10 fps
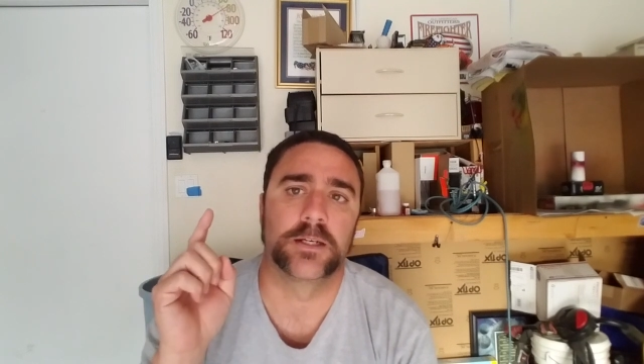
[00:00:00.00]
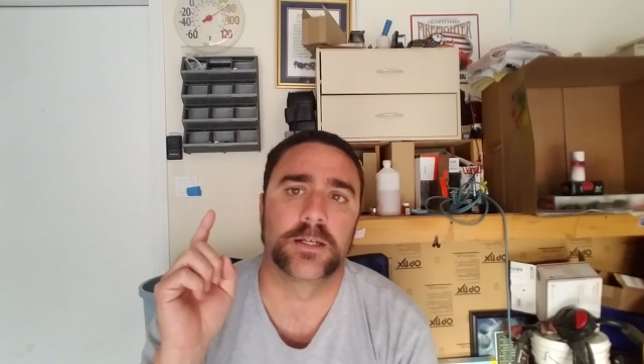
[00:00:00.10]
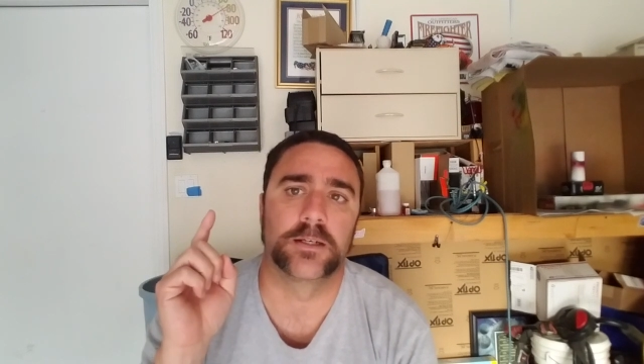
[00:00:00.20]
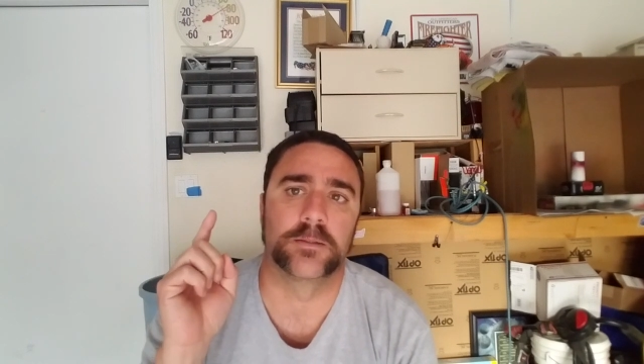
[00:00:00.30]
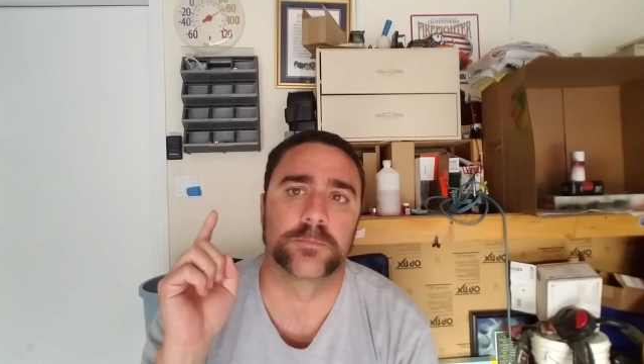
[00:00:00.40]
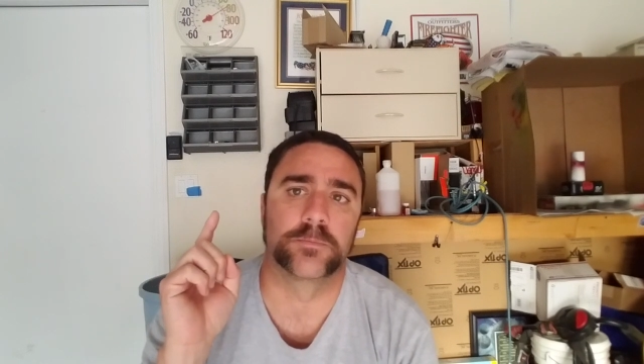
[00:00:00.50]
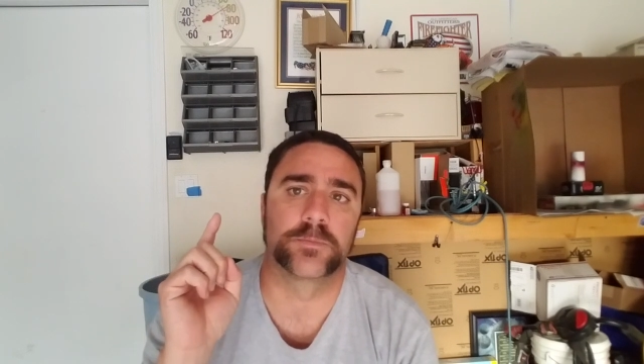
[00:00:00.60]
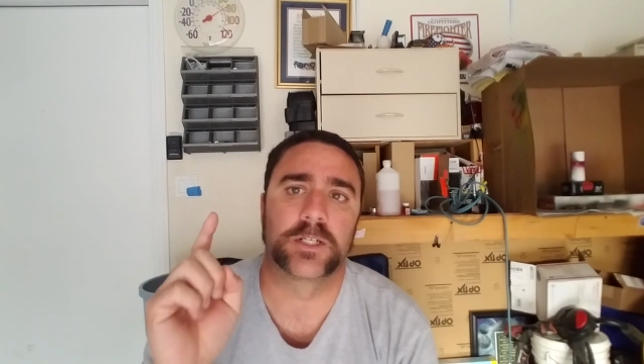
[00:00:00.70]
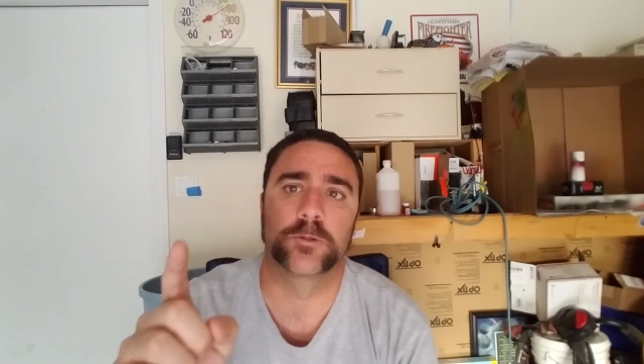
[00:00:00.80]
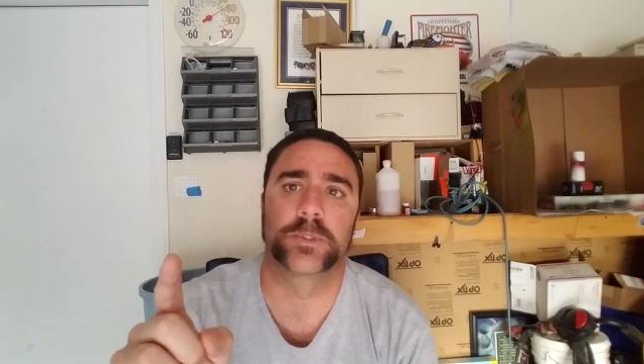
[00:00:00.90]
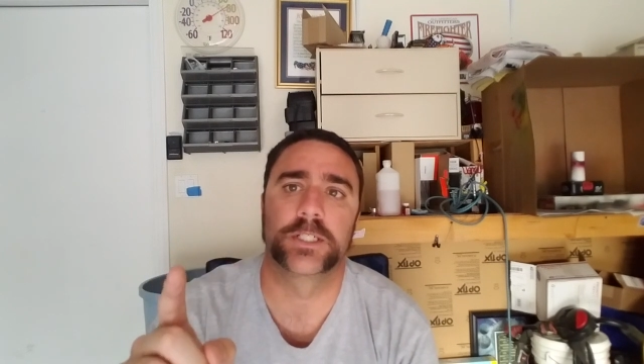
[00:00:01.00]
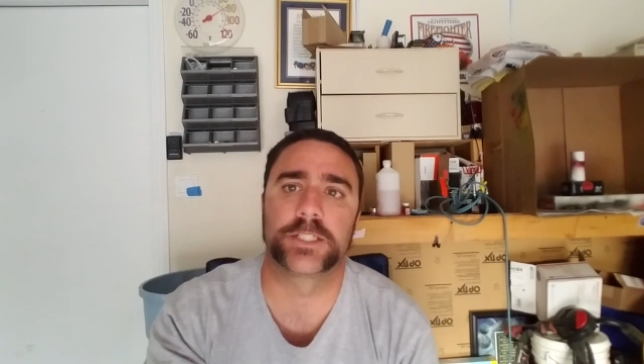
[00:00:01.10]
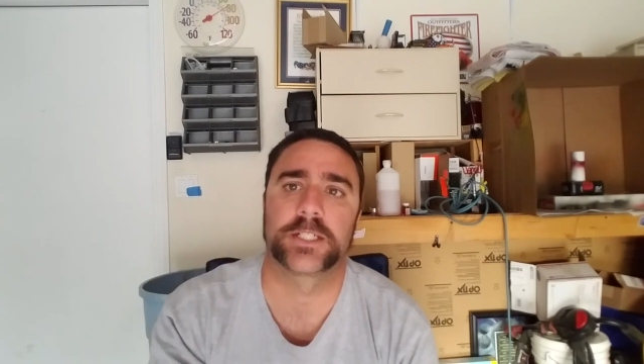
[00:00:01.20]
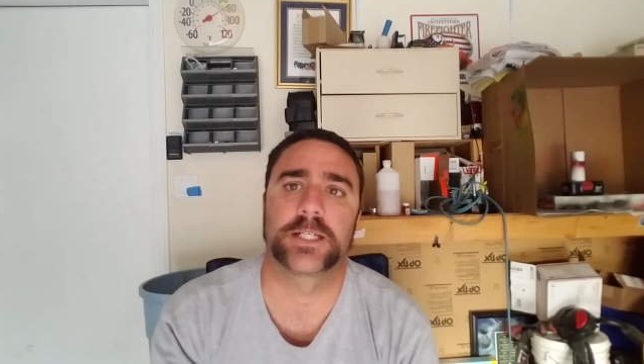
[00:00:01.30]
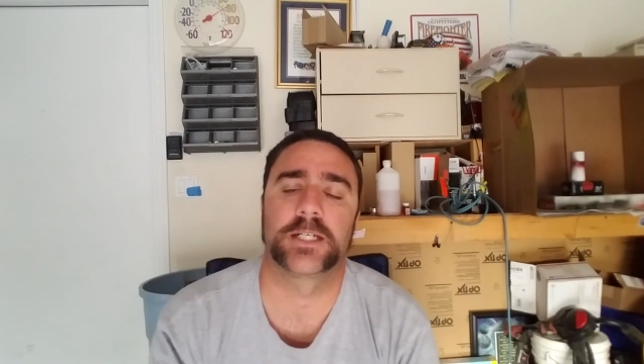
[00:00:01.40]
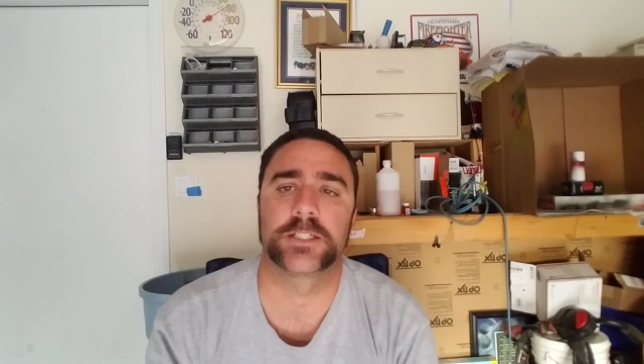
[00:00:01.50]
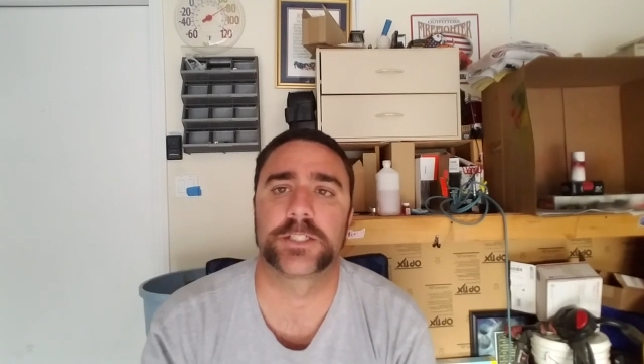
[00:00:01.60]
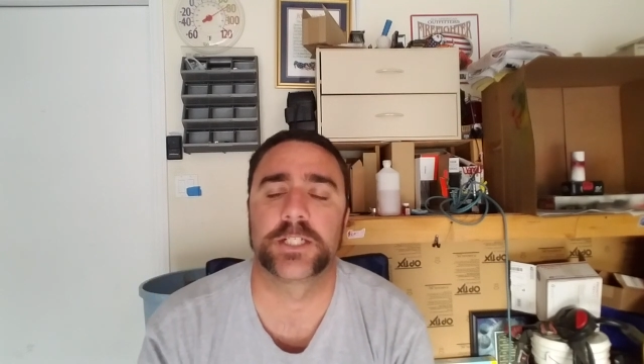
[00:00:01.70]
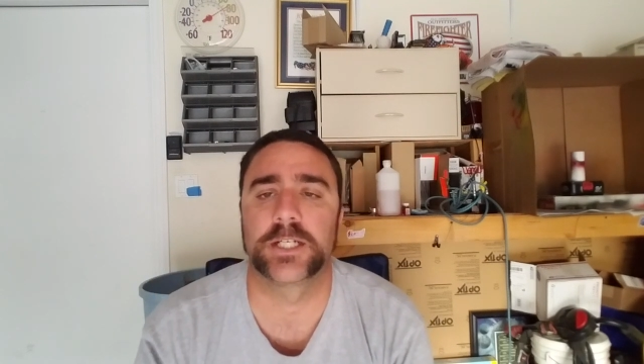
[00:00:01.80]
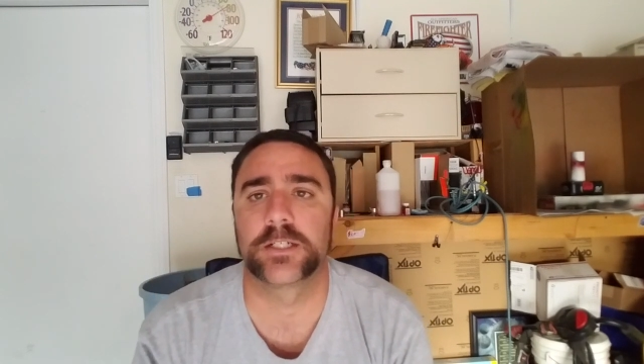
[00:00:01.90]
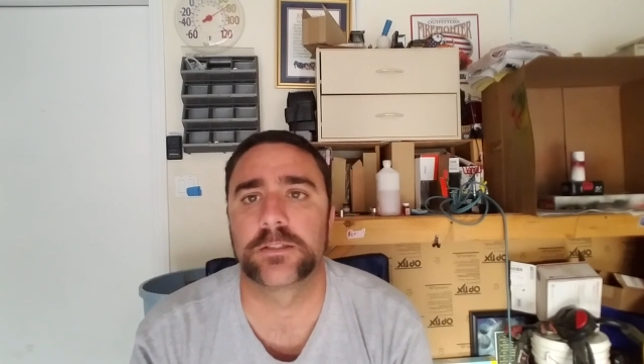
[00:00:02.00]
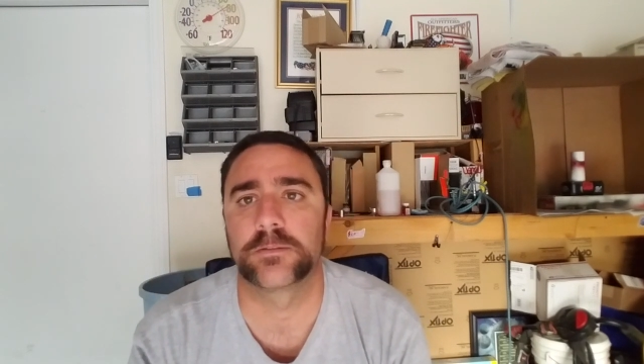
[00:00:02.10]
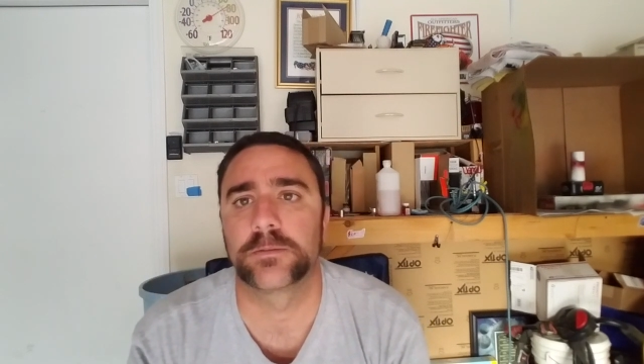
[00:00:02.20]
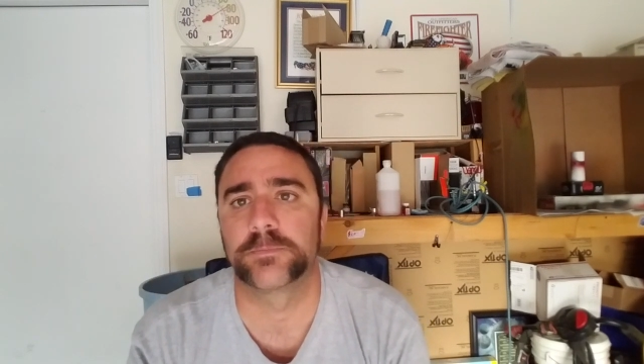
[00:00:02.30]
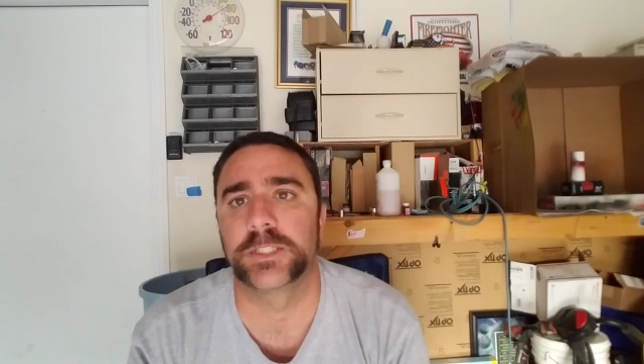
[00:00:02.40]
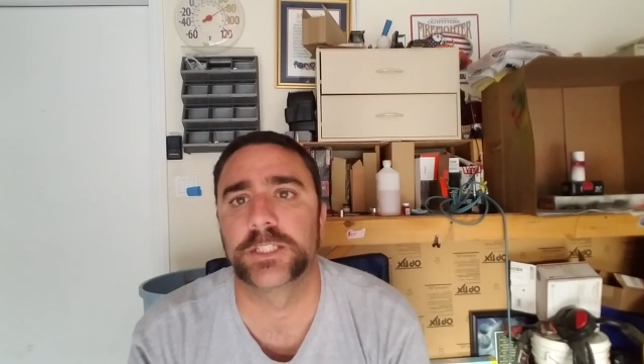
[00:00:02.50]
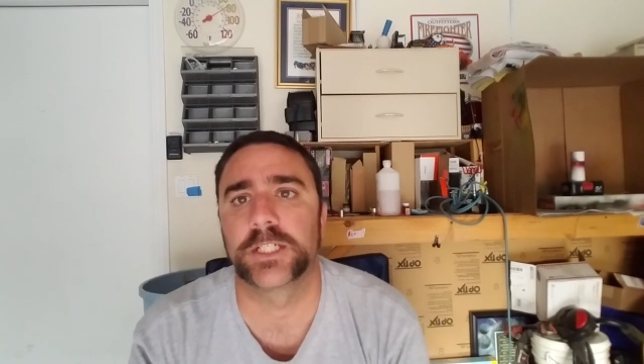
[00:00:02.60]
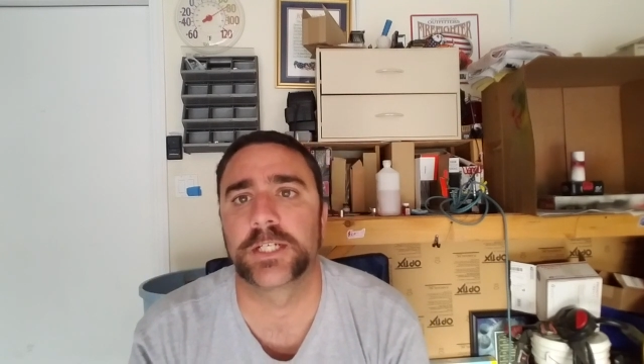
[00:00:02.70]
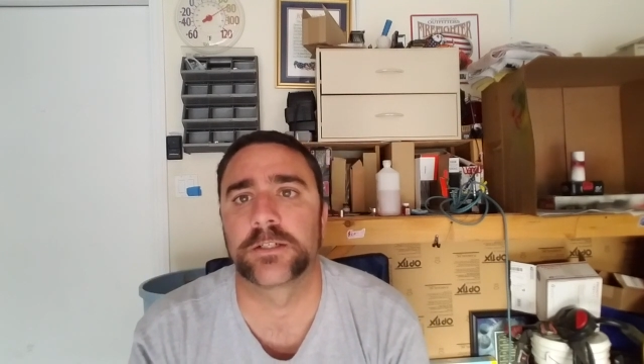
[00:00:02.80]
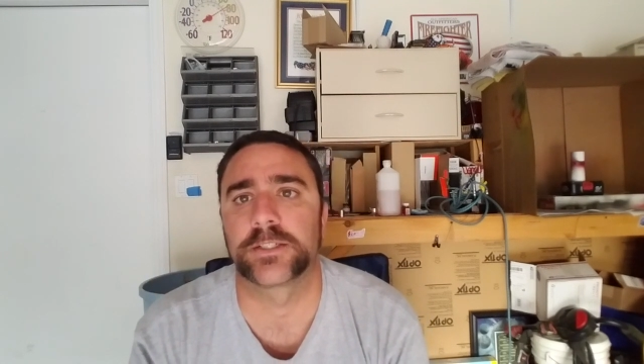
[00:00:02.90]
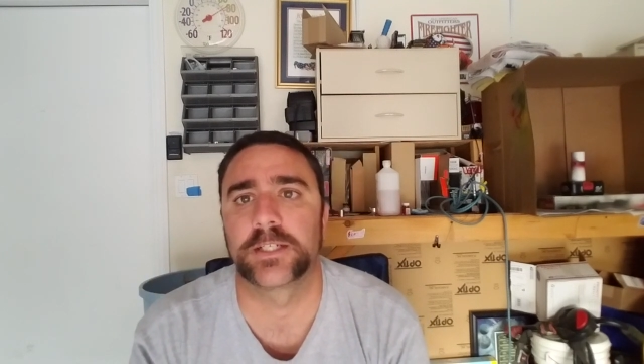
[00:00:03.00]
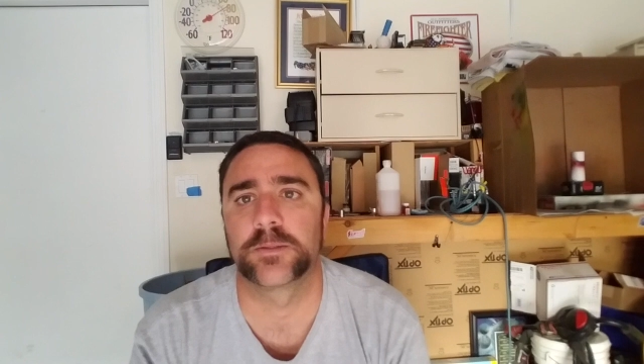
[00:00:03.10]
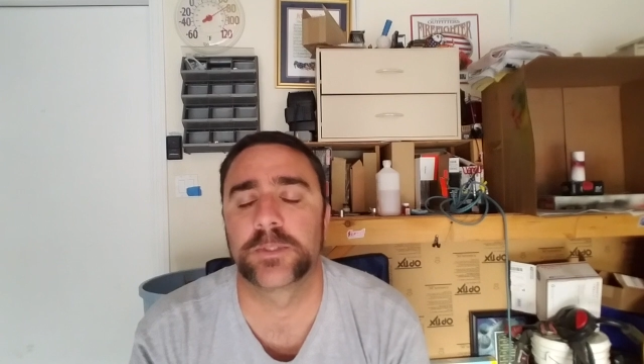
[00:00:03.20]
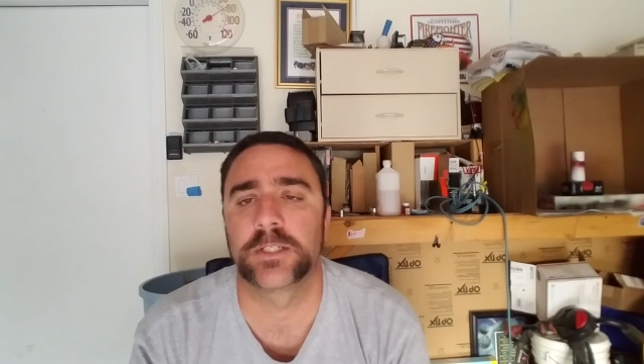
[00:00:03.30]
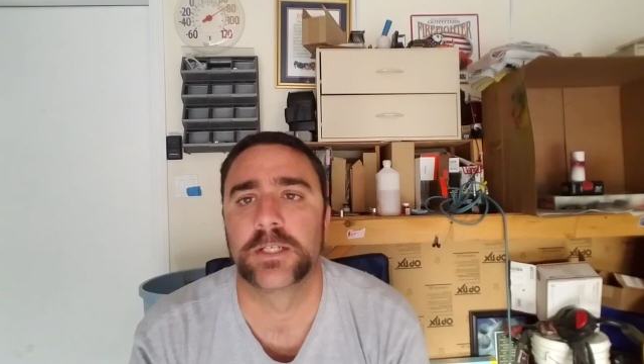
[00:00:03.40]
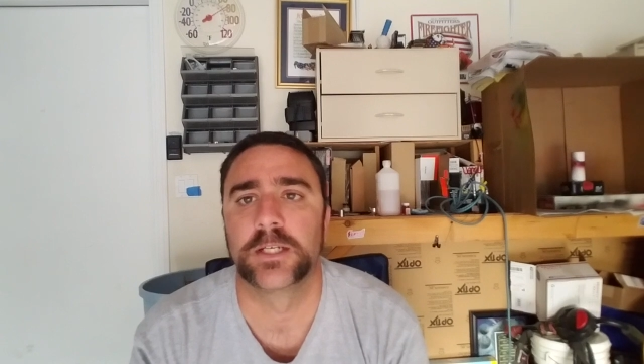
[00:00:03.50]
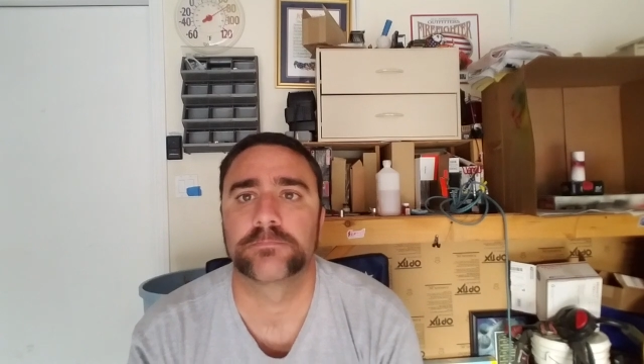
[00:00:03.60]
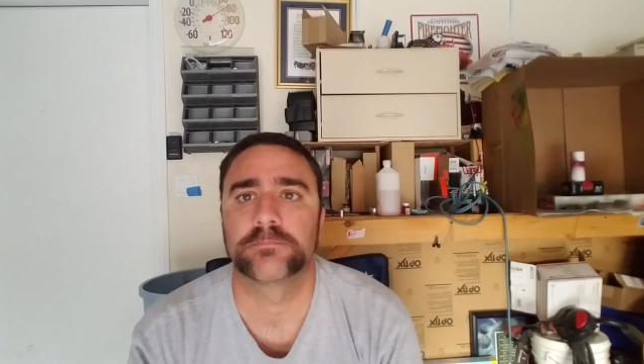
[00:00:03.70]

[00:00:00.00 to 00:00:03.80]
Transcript: Everybody check out his channel, BJ Entertainment.